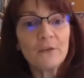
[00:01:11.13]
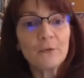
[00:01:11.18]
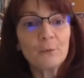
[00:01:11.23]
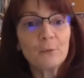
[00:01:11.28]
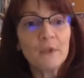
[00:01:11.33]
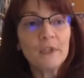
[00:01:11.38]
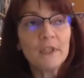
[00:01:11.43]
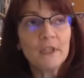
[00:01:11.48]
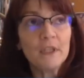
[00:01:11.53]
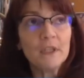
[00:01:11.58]

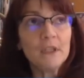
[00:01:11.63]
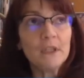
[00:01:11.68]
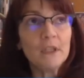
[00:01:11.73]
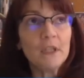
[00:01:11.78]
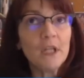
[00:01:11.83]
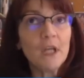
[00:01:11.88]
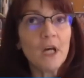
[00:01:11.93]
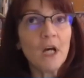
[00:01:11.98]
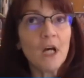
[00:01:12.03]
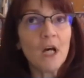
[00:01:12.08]
when
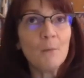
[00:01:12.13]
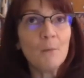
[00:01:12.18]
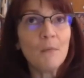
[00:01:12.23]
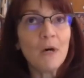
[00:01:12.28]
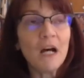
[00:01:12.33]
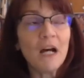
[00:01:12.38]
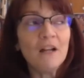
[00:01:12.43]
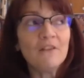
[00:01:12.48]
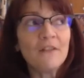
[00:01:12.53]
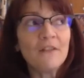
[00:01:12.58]

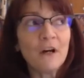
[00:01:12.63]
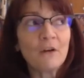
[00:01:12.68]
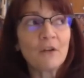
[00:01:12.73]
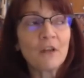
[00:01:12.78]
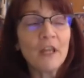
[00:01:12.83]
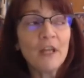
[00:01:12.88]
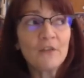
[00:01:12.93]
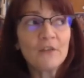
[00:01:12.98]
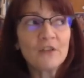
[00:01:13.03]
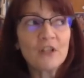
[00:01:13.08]
I found
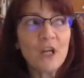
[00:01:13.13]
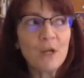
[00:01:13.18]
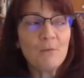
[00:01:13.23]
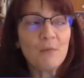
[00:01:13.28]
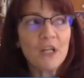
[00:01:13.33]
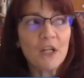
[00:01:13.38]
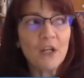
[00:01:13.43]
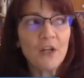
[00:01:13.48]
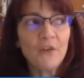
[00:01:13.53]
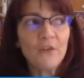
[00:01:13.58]
Classtime,
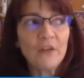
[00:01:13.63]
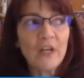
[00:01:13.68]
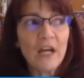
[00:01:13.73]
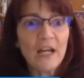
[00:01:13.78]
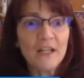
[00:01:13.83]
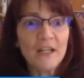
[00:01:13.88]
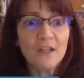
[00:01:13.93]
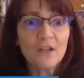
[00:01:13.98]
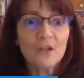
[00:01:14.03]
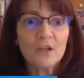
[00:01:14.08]
because
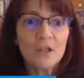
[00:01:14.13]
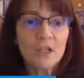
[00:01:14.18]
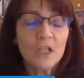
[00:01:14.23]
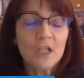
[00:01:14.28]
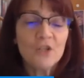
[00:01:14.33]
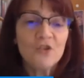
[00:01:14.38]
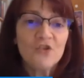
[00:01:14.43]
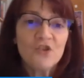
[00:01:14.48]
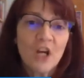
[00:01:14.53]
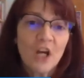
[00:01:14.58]
I
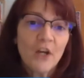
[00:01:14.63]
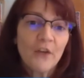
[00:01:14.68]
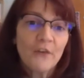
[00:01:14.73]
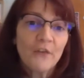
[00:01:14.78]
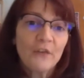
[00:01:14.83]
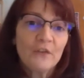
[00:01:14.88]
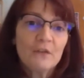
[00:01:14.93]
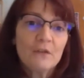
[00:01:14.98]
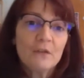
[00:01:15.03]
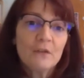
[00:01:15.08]
could
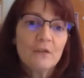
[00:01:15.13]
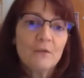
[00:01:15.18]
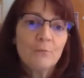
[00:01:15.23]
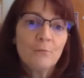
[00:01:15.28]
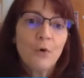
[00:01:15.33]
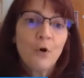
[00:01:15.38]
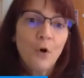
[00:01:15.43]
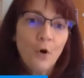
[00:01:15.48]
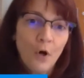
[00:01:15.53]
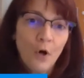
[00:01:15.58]
just
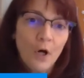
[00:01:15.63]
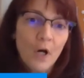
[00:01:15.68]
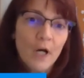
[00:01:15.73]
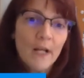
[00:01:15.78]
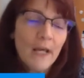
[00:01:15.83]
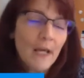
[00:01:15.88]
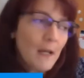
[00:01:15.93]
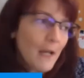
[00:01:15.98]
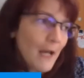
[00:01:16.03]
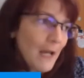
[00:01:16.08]

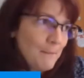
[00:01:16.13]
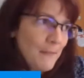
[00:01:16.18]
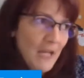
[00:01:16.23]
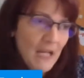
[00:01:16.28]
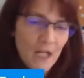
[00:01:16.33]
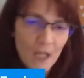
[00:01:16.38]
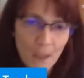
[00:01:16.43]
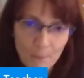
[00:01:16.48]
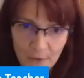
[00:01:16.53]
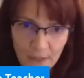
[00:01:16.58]
I made
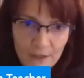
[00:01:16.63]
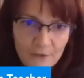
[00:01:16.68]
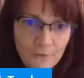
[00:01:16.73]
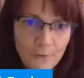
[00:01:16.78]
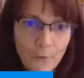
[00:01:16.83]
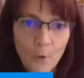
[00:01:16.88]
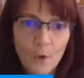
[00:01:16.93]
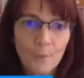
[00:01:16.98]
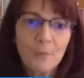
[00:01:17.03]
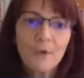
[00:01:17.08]
up like
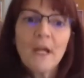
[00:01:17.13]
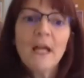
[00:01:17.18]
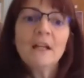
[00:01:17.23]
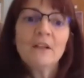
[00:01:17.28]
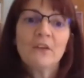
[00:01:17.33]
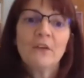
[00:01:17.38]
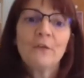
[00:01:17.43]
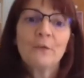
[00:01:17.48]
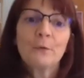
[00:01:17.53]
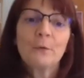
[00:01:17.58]
4
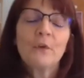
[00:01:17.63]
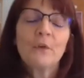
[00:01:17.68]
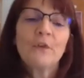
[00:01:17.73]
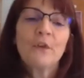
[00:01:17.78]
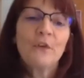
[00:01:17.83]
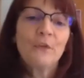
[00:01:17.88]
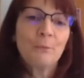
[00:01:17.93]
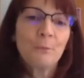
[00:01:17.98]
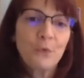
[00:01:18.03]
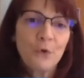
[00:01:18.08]
practice
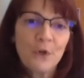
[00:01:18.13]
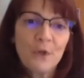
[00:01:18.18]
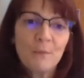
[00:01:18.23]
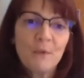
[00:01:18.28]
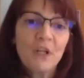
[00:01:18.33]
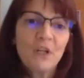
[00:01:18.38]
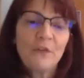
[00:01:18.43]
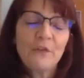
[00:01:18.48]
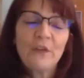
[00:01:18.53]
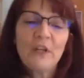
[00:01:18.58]
quizzes, put them
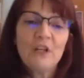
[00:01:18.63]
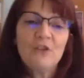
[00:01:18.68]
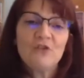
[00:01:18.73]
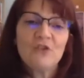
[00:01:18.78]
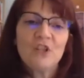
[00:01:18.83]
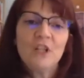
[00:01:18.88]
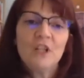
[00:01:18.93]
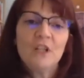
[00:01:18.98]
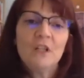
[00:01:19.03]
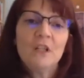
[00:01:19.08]
in a
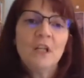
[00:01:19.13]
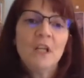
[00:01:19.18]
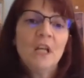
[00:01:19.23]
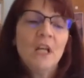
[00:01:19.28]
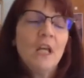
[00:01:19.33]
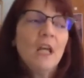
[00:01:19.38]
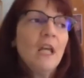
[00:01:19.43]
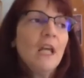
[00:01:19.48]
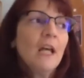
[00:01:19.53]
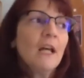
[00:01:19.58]
session,
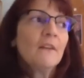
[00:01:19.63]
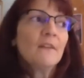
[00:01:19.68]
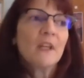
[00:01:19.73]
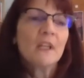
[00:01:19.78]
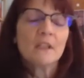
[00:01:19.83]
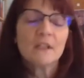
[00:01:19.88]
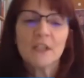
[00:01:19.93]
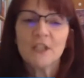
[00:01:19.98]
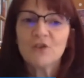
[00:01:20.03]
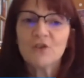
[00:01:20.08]
and
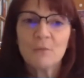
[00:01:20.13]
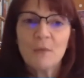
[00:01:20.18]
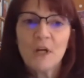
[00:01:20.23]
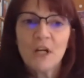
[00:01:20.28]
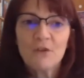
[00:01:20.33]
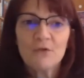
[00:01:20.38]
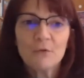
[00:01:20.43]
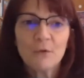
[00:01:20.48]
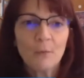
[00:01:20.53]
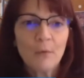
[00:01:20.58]
then linked them
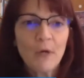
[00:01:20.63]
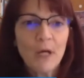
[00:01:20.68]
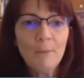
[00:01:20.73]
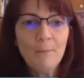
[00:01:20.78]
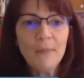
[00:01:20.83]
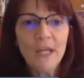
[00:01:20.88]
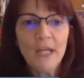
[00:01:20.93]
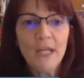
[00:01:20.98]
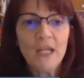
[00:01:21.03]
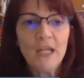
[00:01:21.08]
onto a web
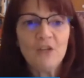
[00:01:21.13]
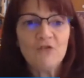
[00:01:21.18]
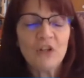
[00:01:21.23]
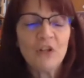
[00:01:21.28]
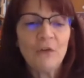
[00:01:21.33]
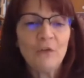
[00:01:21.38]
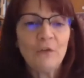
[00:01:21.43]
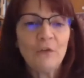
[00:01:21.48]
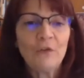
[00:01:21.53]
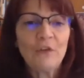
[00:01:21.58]
page
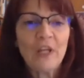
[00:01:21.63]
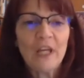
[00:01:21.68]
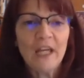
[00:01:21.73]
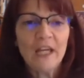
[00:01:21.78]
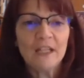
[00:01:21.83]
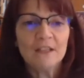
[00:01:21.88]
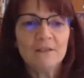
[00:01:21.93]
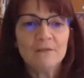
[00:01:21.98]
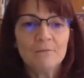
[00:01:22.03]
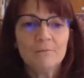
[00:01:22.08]
and
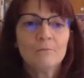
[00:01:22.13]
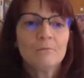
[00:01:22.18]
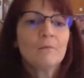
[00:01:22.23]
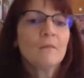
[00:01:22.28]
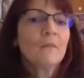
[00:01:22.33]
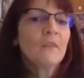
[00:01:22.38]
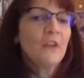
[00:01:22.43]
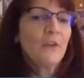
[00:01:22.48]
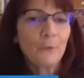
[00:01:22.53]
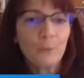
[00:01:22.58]
said,
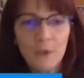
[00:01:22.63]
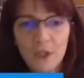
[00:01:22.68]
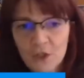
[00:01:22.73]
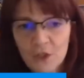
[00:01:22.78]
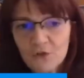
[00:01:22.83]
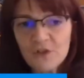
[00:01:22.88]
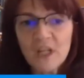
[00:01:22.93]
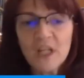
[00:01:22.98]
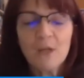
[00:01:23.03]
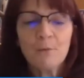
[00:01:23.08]
this week you're
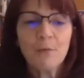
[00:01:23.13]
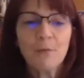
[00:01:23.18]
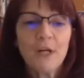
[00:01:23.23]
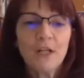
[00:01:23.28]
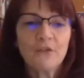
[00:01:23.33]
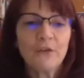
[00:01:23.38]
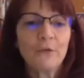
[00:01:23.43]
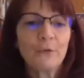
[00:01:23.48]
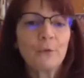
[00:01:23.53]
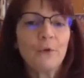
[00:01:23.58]
taking
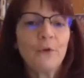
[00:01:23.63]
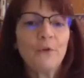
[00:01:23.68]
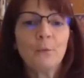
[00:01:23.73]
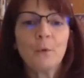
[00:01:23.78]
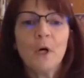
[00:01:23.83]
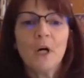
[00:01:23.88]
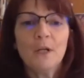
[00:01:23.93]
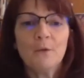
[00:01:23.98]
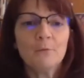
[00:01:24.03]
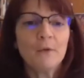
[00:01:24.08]
practice quiz
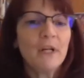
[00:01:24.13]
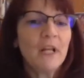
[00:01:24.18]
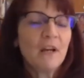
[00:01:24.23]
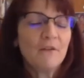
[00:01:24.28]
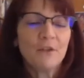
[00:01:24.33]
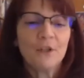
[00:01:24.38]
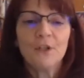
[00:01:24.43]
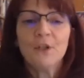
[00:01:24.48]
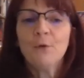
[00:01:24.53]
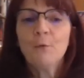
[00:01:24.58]
1
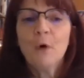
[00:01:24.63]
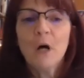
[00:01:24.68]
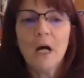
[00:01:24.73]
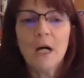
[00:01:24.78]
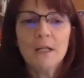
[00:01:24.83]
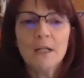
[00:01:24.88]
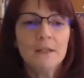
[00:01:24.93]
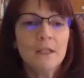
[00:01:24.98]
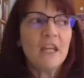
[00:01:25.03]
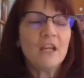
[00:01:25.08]
whenever you want.
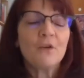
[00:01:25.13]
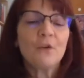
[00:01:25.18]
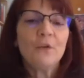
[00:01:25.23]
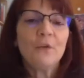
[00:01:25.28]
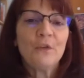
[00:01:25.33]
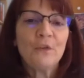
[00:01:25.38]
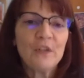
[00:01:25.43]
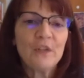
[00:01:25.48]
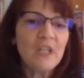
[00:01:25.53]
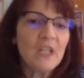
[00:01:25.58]
They could
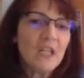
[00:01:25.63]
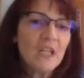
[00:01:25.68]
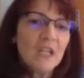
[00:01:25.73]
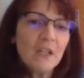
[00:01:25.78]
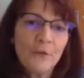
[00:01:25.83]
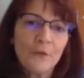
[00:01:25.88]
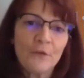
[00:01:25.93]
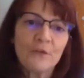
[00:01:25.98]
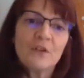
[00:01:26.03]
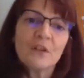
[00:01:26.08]
see
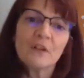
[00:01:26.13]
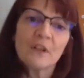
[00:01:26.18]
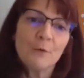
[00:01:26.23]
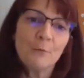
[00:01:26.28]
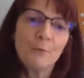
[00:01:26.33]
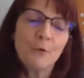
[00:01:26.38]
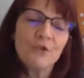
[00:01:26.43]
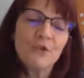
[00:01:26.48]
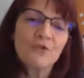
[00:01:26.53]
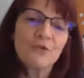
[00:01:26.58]
instantly
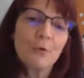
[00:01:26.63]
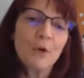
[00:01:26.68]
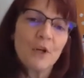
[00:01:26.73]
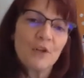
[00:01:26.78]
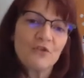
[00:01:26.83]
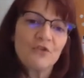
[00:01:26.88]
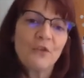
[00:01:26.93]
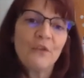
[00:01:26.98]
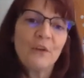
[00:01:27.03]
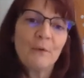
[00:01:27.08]
which
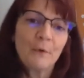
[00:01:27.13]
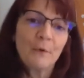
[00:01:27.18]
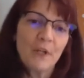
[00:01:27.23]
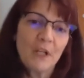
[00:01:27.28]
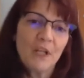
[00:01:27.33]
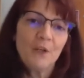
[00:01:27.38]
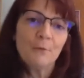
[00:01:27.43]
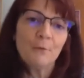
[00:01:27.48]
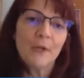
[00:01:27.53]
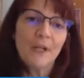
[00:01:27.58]
questions they were
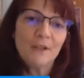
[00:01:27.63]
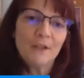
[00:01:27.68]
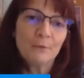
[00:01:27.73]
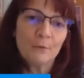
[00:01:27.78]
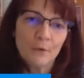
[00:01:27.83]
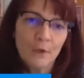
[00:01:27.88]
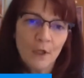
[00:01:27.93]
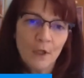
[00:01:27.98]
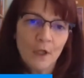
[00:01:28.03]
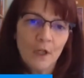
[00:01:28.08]
getting right and
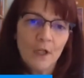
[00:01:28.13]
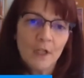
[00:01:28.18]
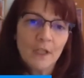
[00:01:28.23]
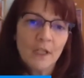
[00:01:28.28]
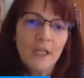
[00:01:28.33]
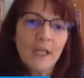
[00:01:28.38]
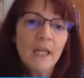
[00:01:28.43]
wrong,